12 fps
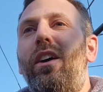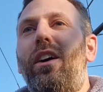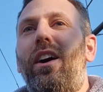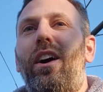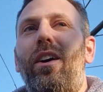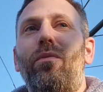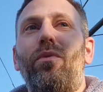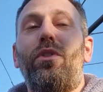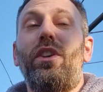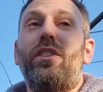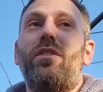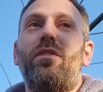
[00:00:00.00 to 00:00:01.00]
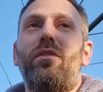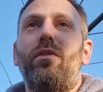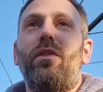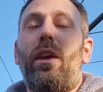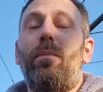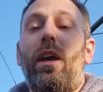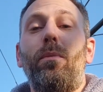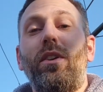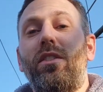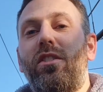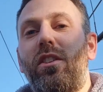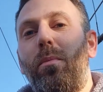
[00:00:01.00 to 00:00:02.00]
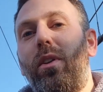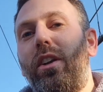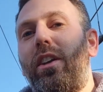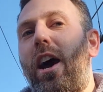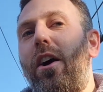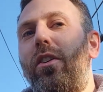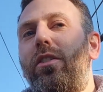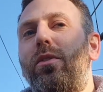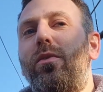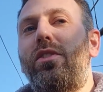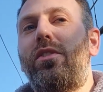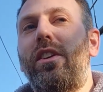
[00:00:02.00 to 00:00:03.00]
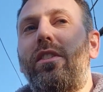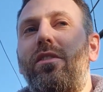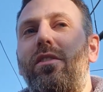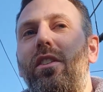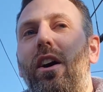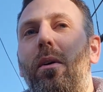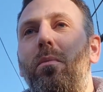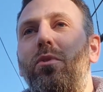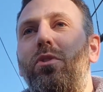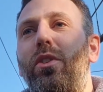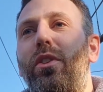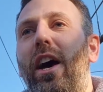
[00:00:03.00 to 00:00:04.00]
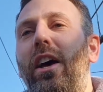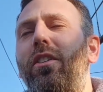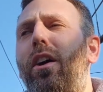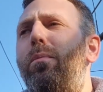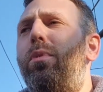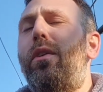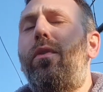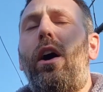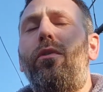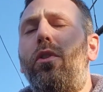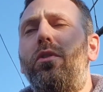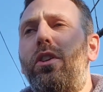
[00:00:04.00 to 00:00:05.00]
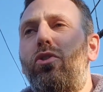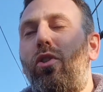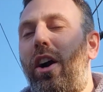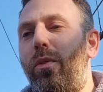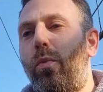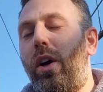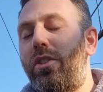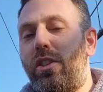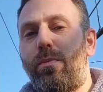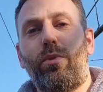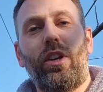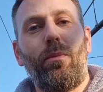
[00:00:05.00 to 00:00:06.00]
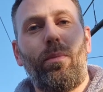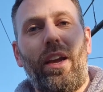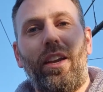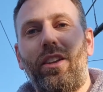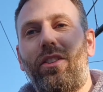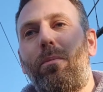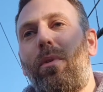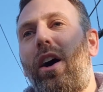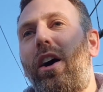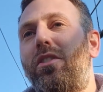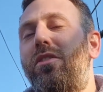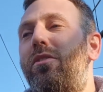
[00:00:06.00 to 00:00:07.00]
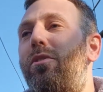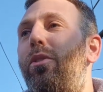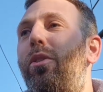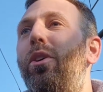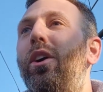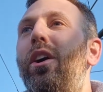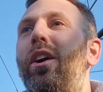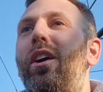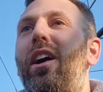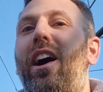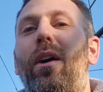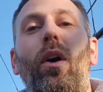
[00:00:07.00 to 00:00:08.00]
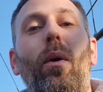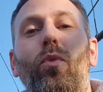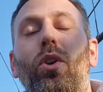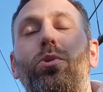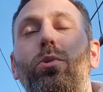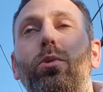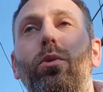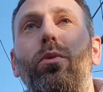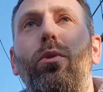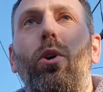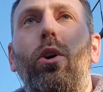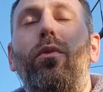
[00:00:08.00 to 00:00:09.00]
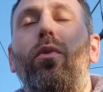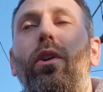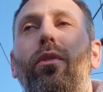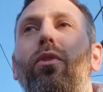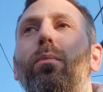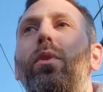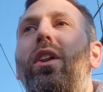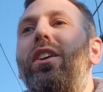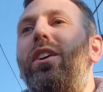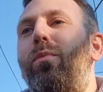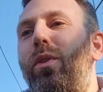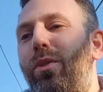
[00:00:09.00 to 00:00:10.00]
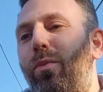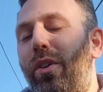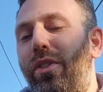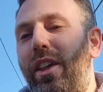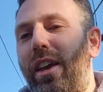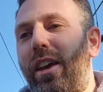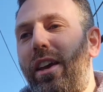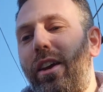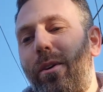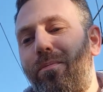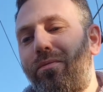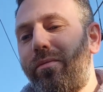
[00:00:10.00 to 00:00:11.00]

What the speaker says: there may be similar characteristics to that. I believe I've only tried one Springbank in the past, so I'm not too overly familiar with what their